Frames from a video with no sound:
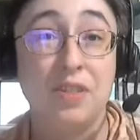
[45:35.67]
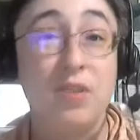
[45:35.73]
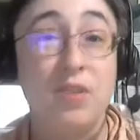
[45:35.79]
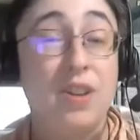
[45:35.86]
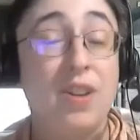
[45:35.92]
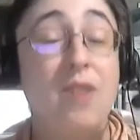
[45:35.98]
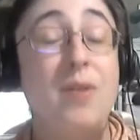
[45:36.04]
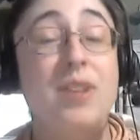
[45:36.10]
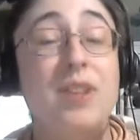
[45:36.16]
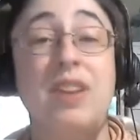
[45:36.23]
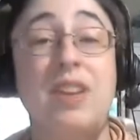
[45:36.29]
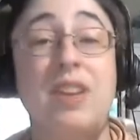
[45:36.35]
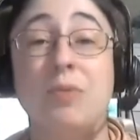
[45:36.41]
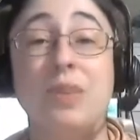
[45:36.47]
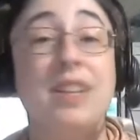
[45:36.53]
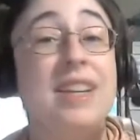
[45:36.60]
You can always
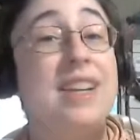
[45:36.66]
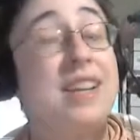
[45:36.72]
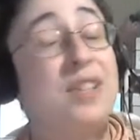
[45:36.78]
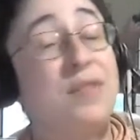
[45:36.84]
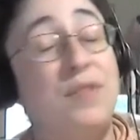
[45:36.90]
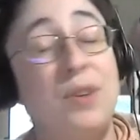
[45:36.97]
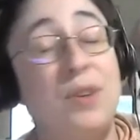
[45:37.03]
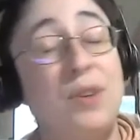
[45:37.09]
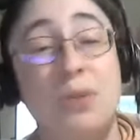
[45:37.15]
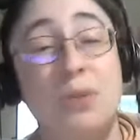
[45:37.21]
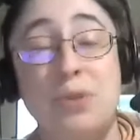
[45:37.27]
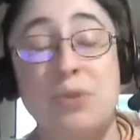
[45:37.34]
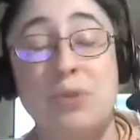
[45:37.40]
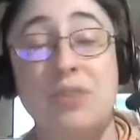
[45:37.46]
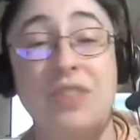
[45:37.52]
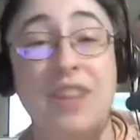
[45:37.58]
get really nice photo
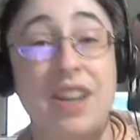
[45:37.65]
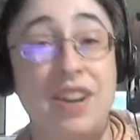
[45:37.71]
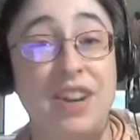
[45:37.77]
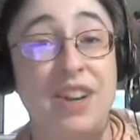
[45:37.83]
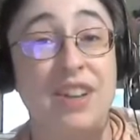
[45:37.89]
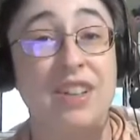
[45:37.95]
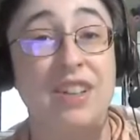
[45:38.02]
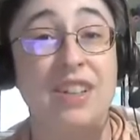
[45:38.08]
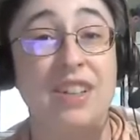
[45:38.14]
shoots later.